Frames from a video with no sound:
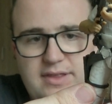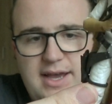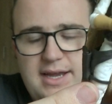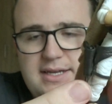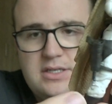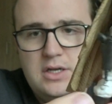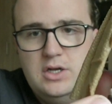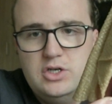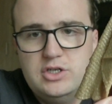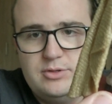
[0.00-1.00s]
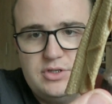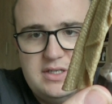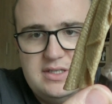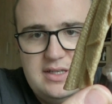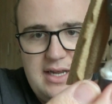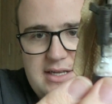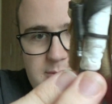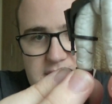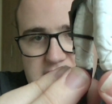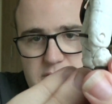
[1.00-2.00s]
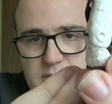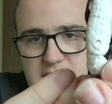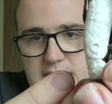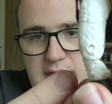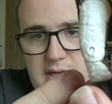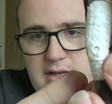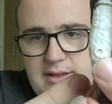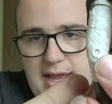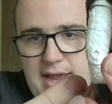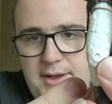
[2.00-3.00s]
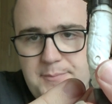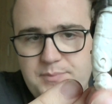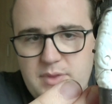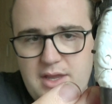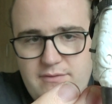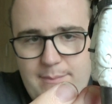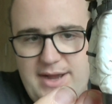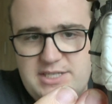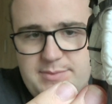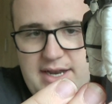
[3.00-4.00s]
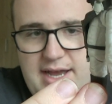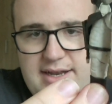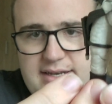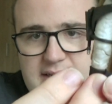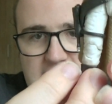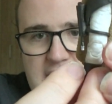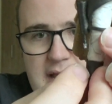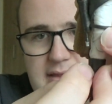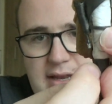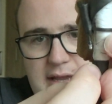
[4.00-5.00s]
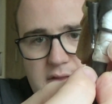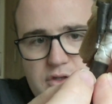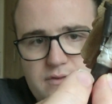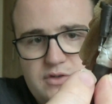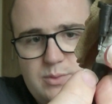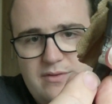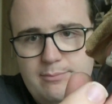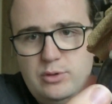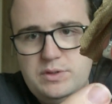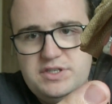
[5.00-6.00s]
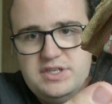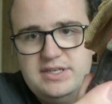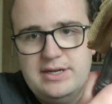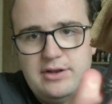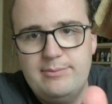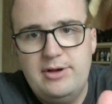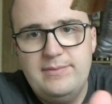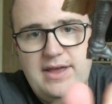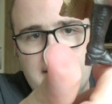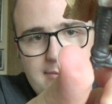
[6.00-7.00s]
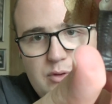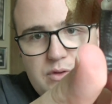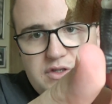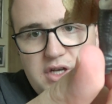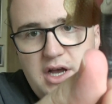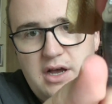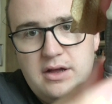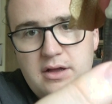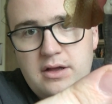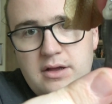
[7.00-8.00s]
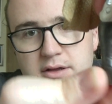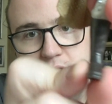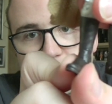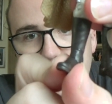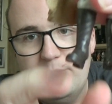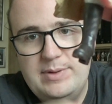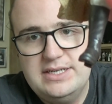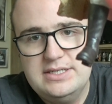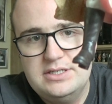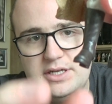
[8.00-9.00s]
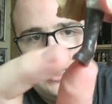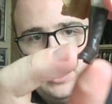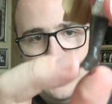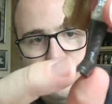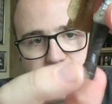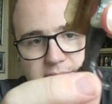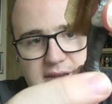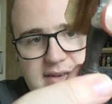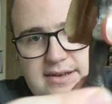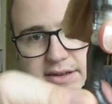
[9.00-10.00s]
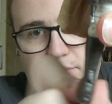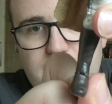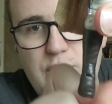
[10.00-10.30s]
thighs, double joints at the knees, because that's what the Leia from Bespin had. And then you get the sort of swivel boots down at the bottom there. The boots are separate pieces, so you can have the feet in different